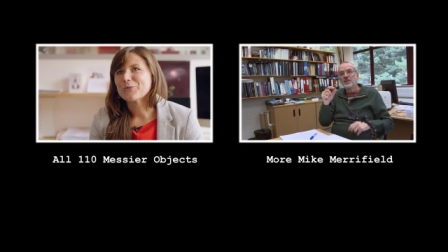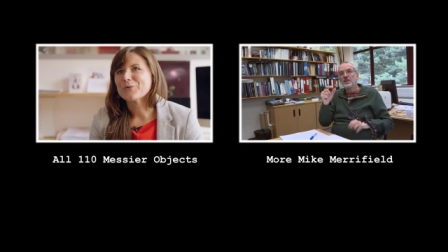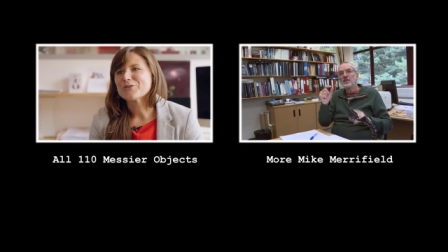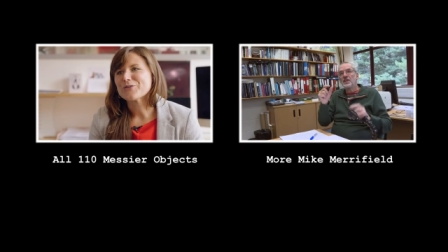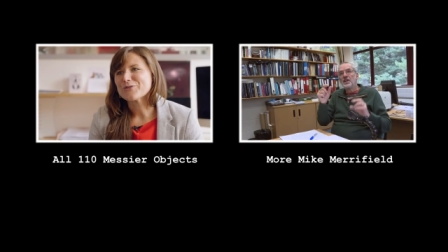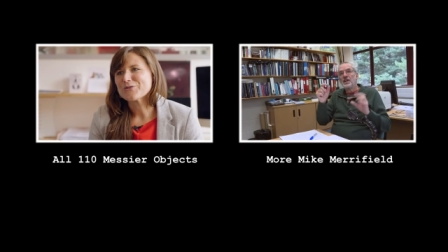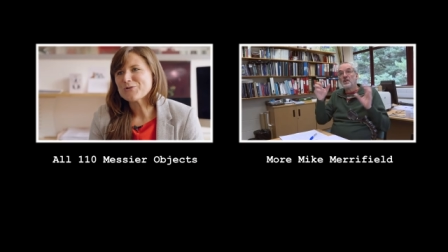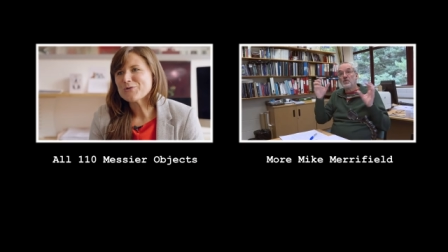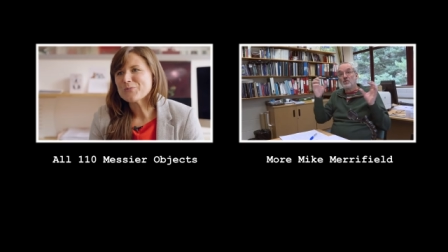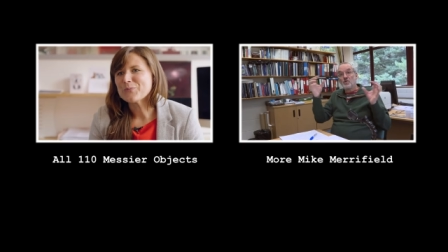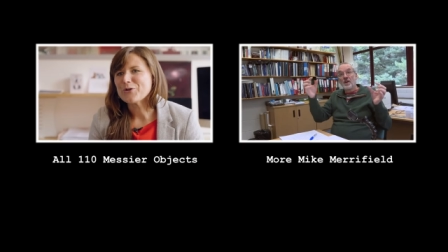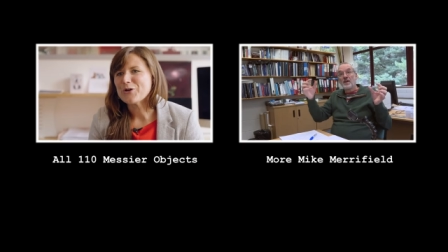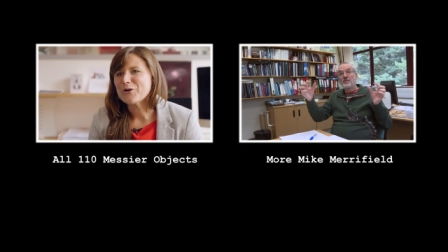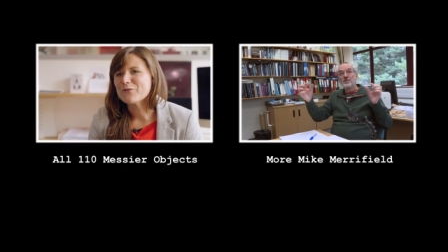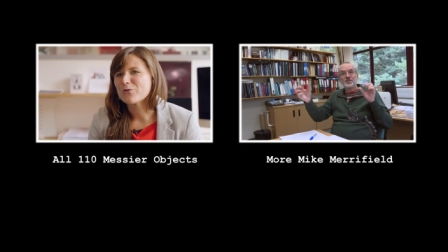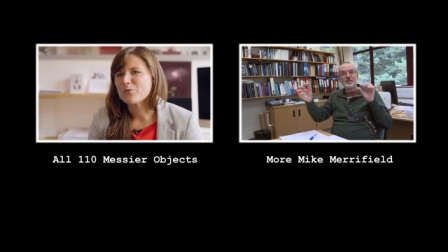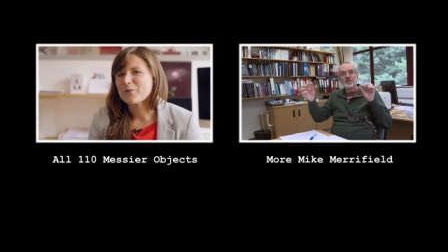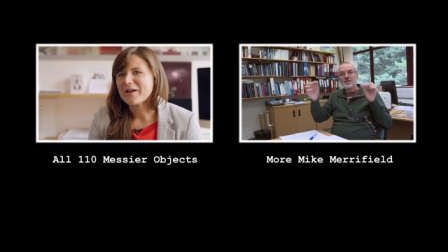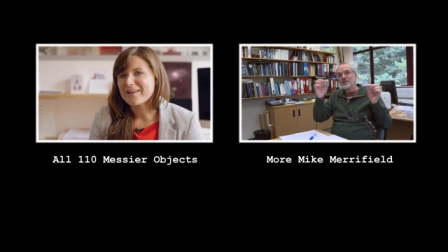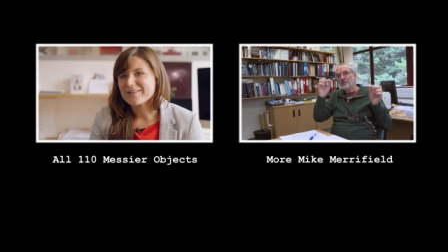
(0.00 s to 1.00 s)
with the
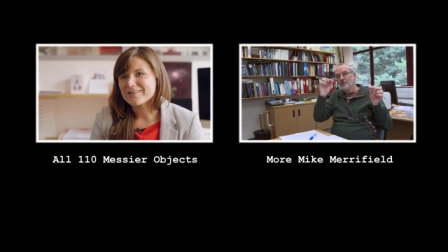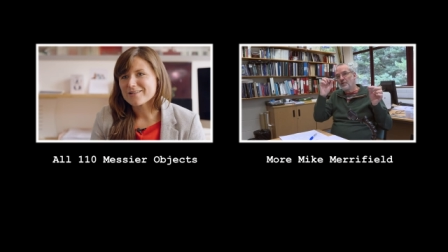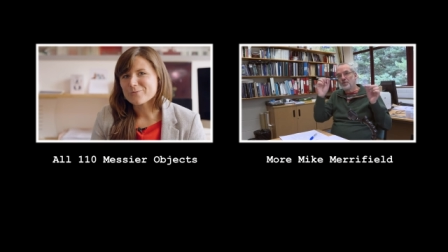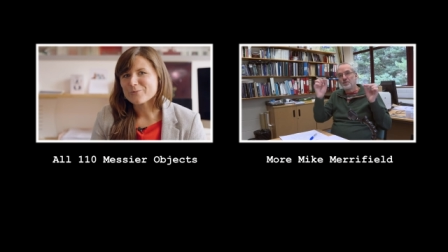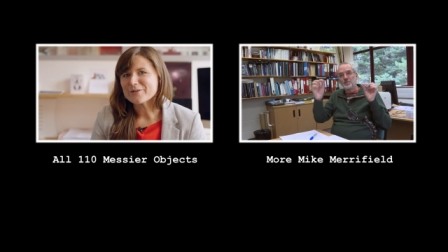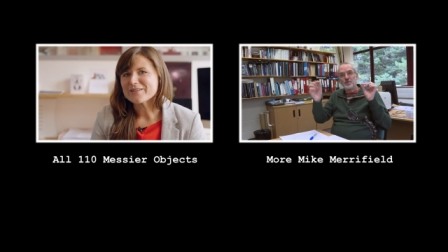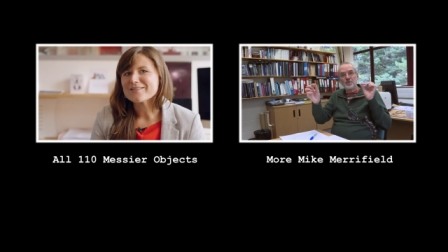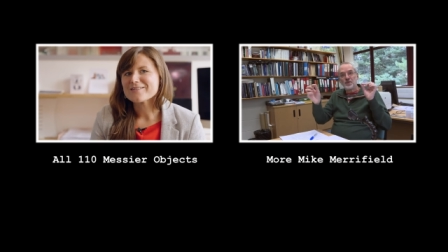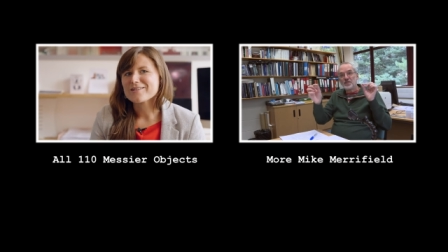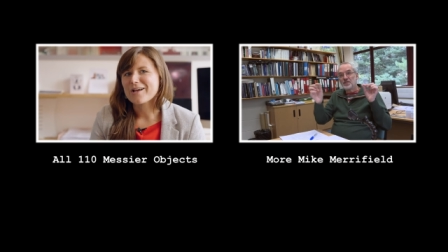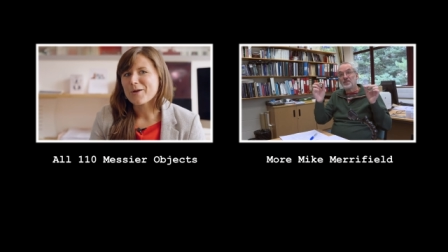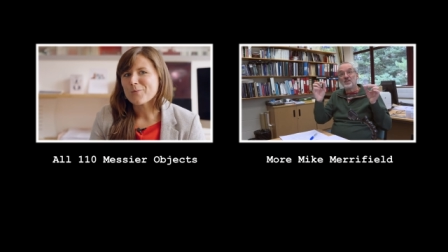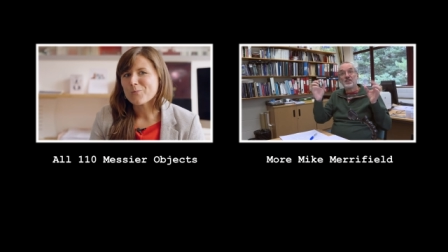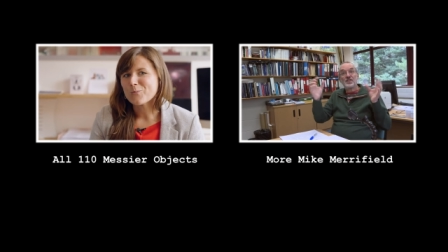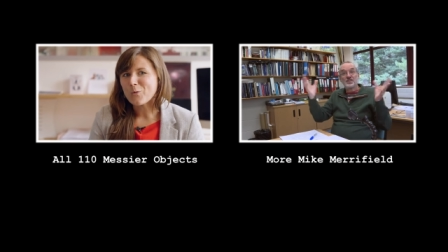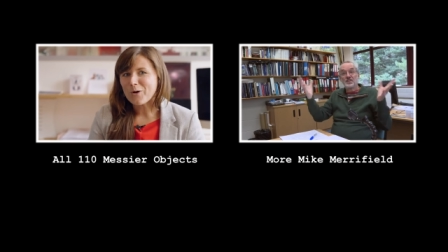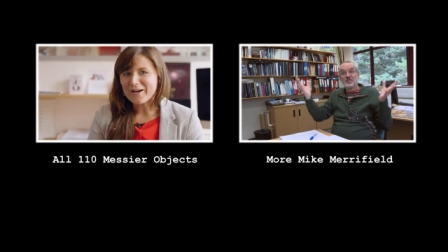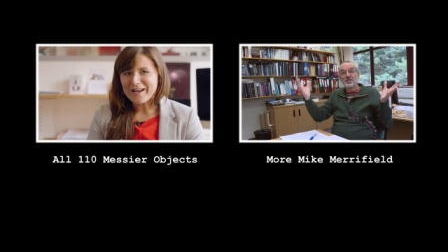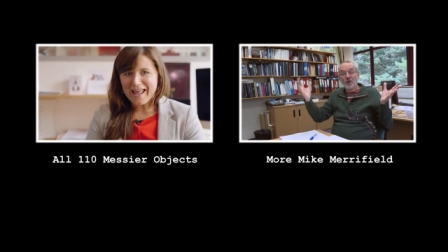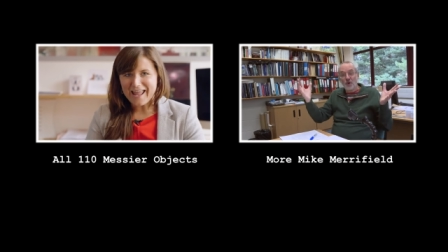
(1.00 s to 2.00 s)
supernova, we end up with type
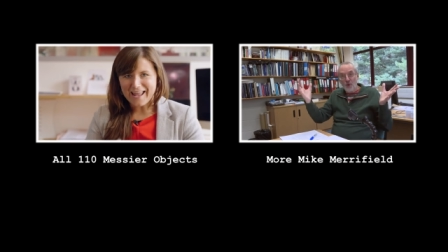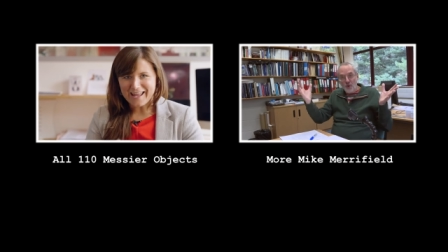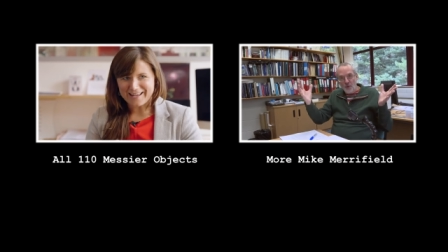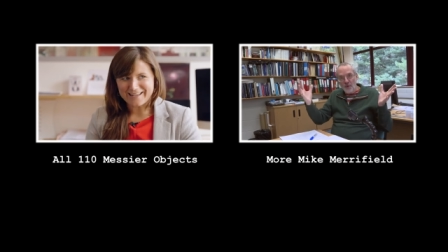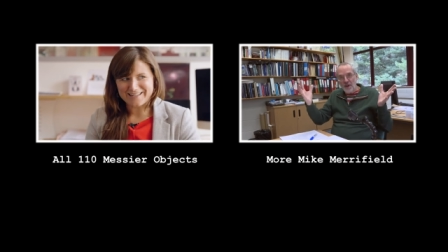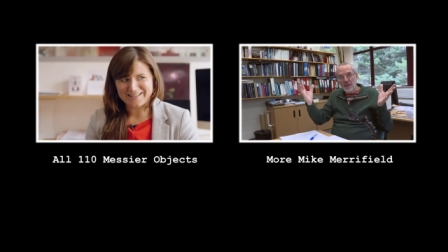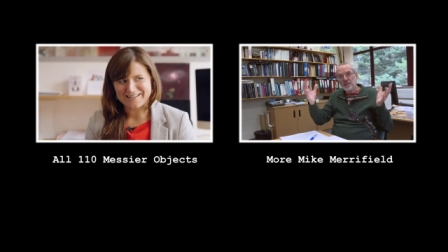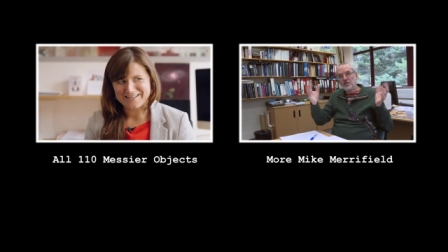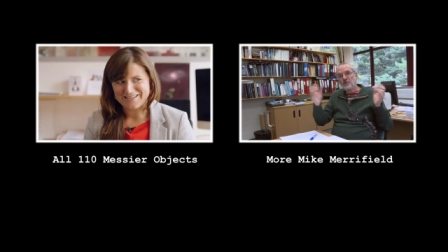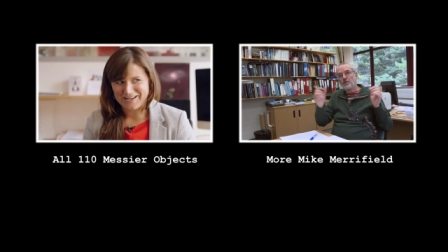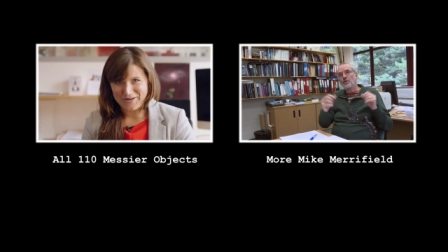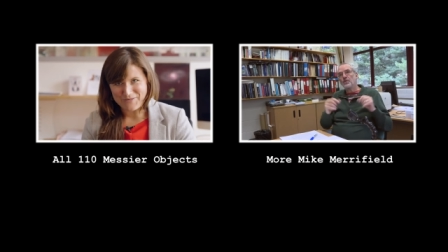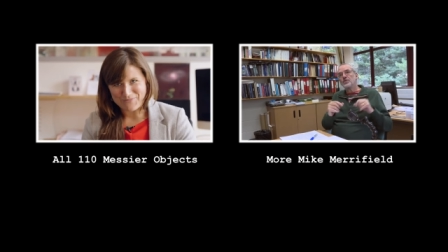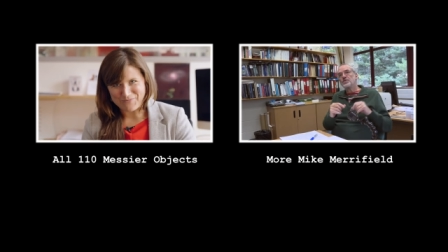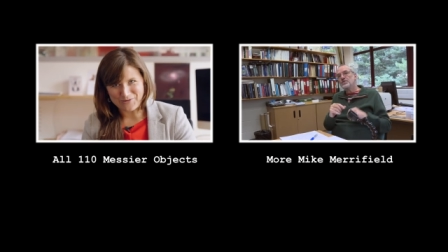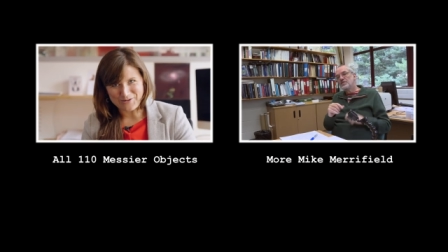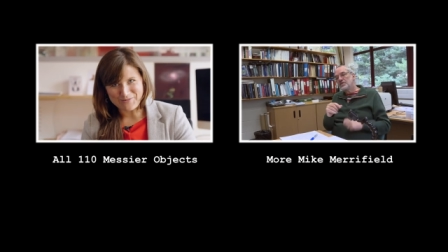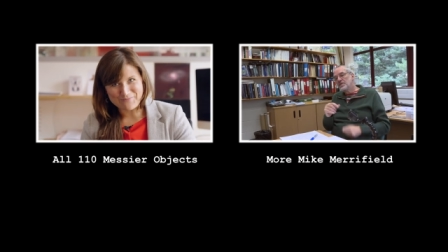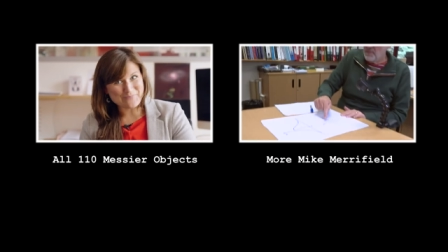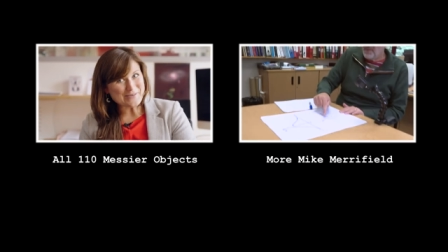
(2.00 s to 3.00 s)
one A and type
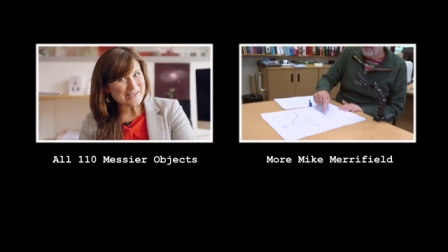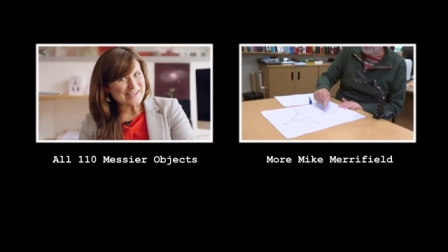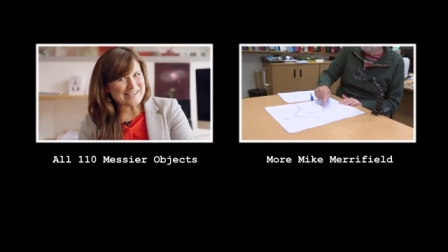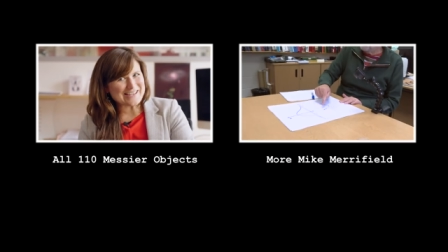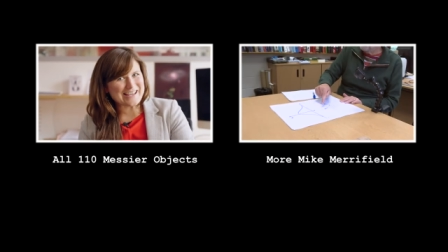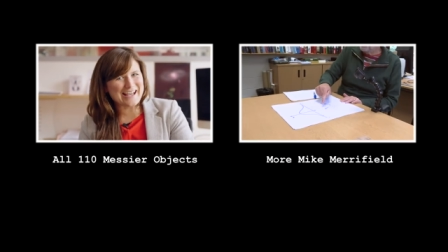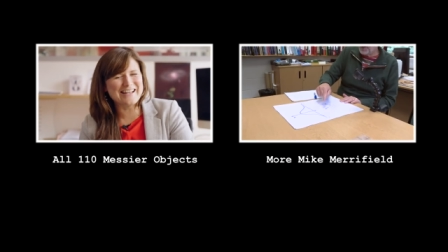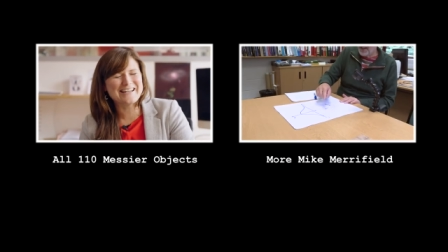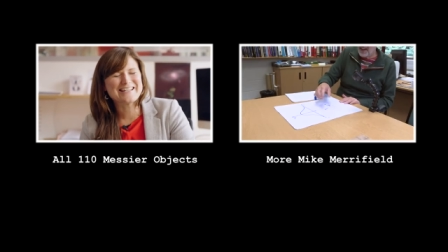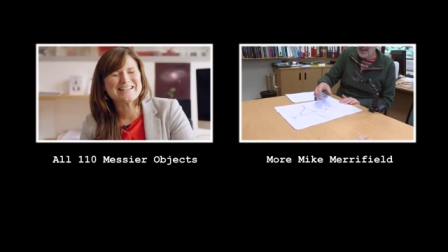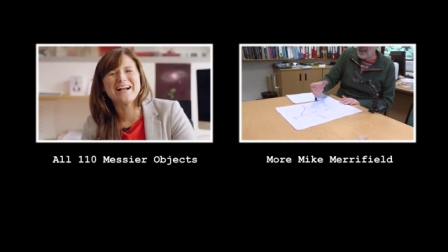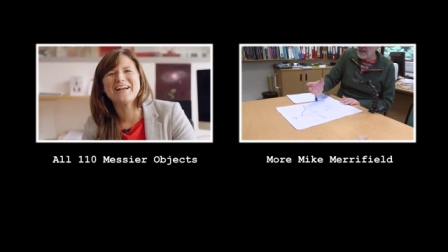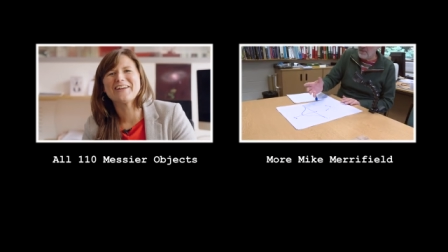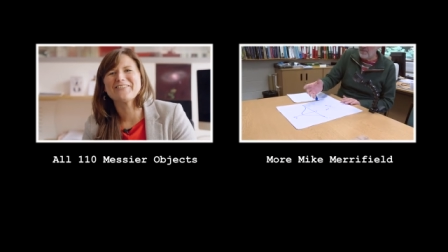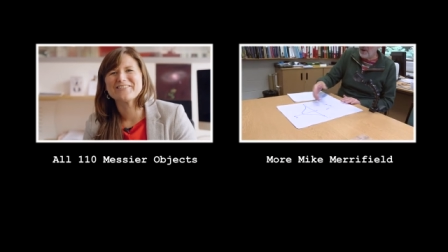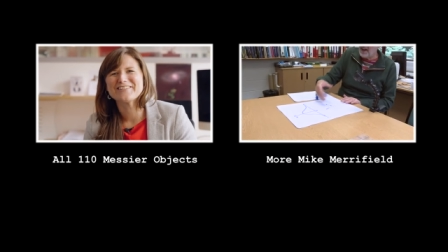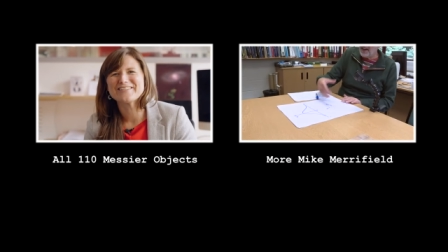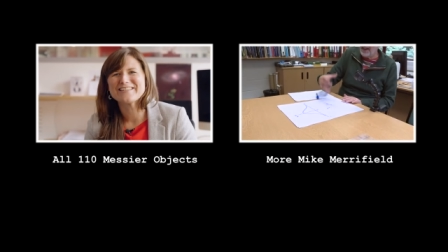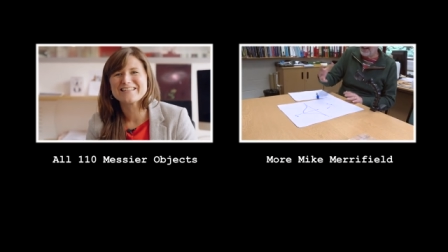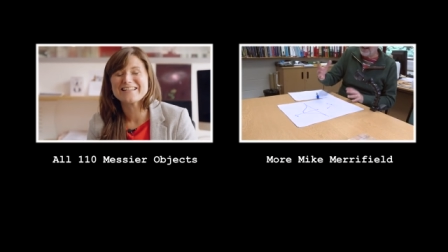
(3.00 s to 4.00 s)
one B, type
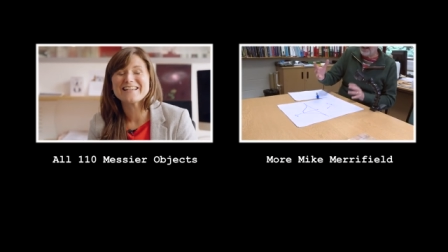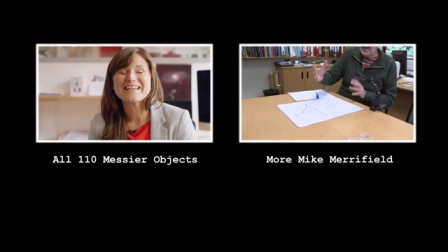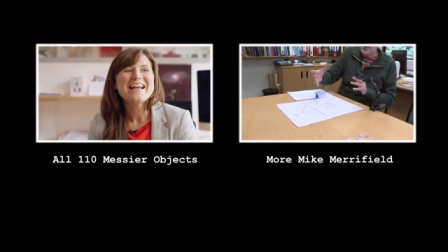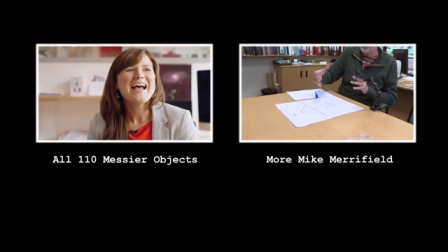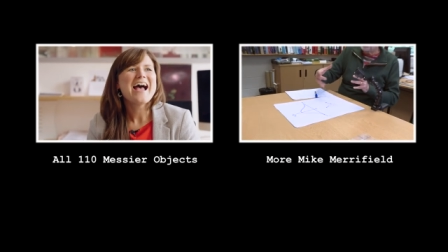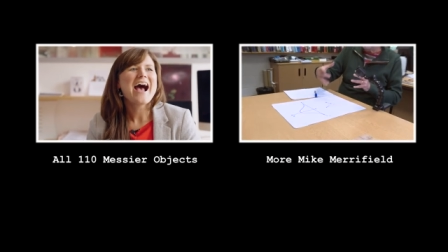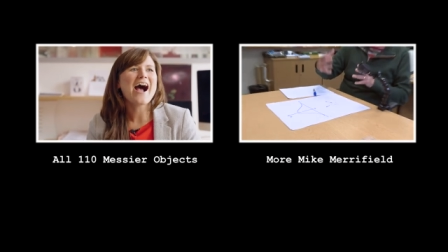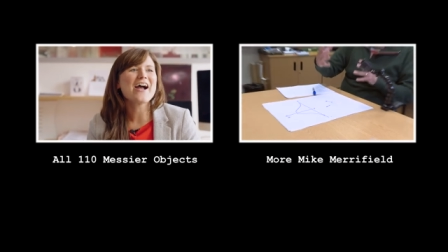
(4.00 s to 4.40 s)
one C.